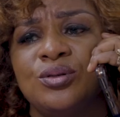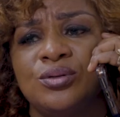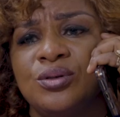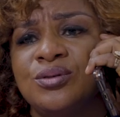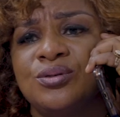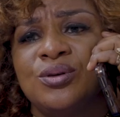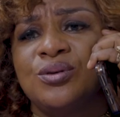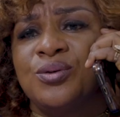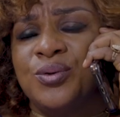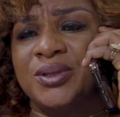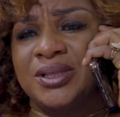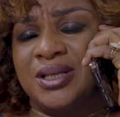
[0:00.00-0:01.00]
Don't
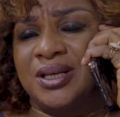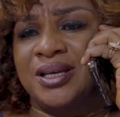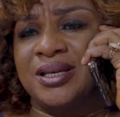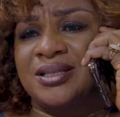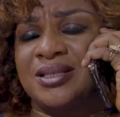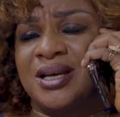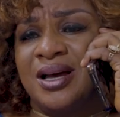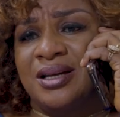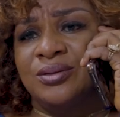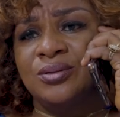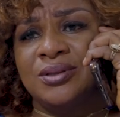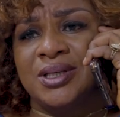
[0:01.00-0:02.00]
hold it against her.
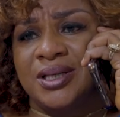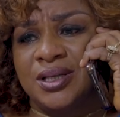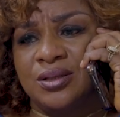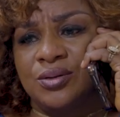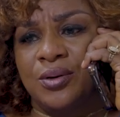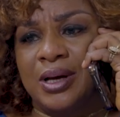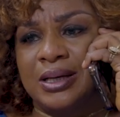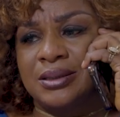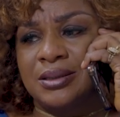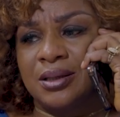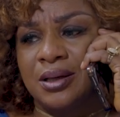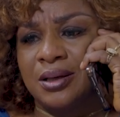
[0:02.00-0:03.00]
Don't take it to heart.
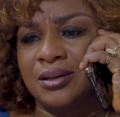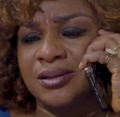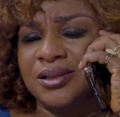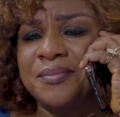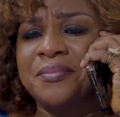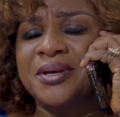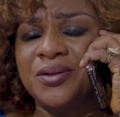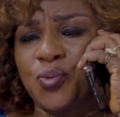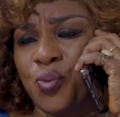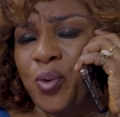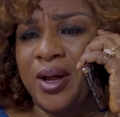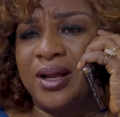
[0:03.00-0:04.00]
She meant
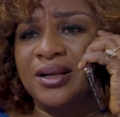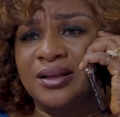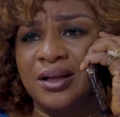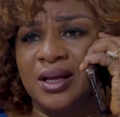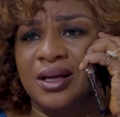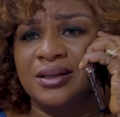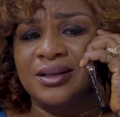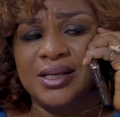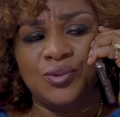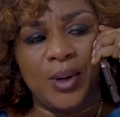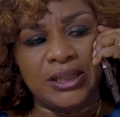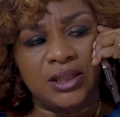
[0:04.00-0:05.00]
well.
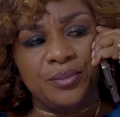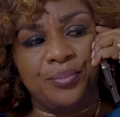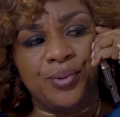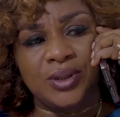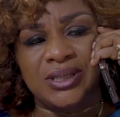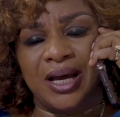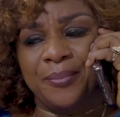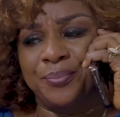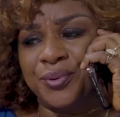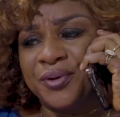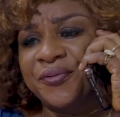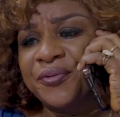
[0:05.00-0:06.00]
That's why she brought her
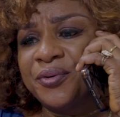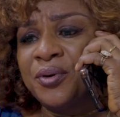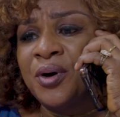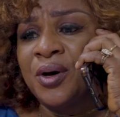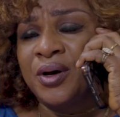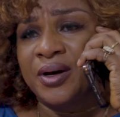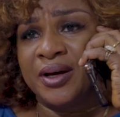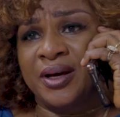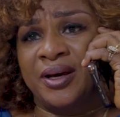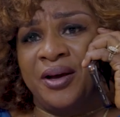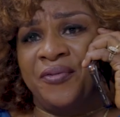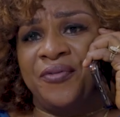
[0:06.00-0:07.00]
beautiful
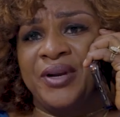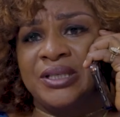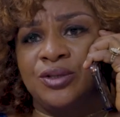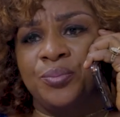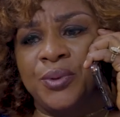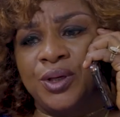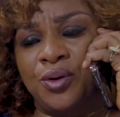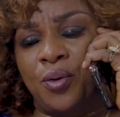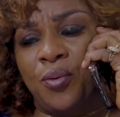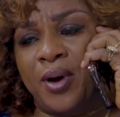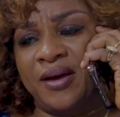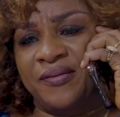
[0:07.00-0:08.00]
girlfriend to be your
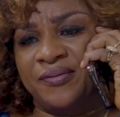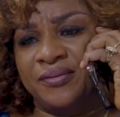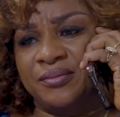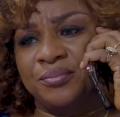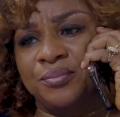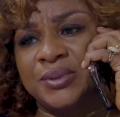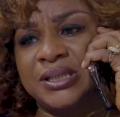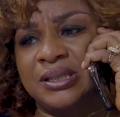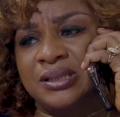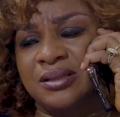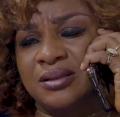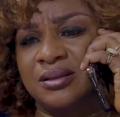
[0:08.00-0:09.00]
wife.
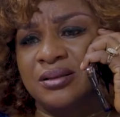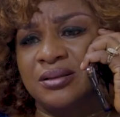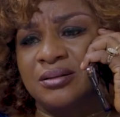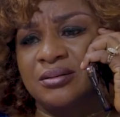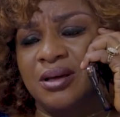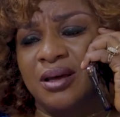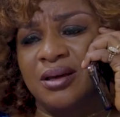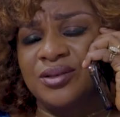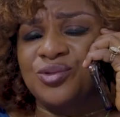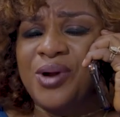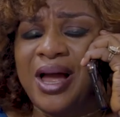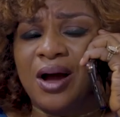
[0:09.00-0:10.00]
Please,
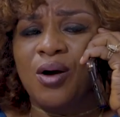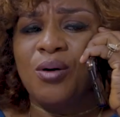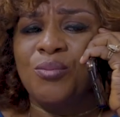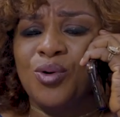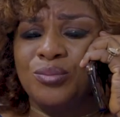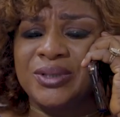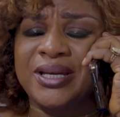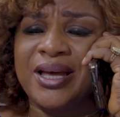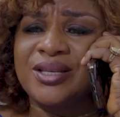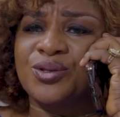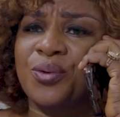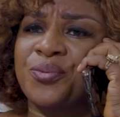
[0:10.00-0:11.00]
try and come home. The
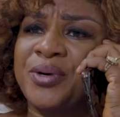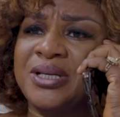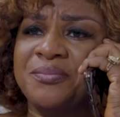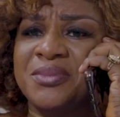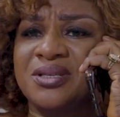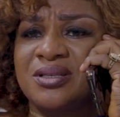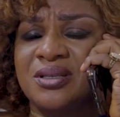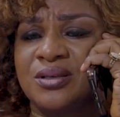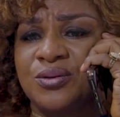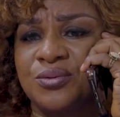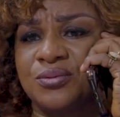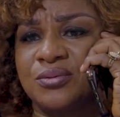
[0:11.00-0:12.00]
girl is already missing
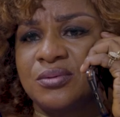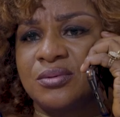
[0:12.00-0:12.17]
you.